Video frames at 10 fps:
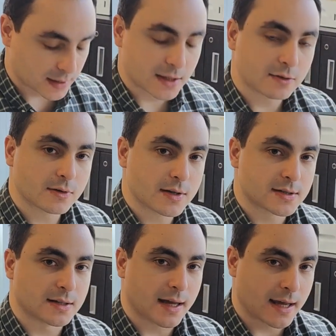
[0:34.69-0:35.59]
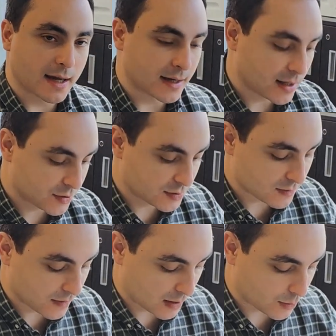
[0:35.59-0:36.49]
Kira is an AI
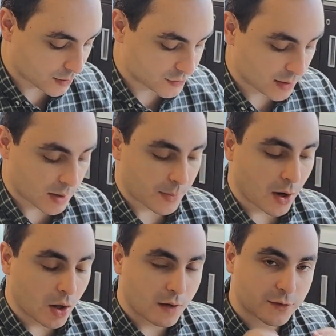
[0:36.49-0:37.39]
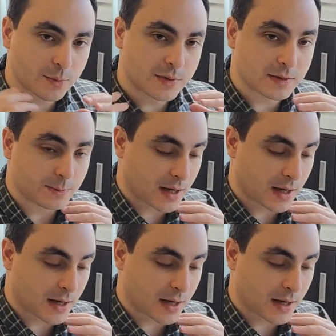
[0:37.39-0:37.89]
agent that will sum up all of your bi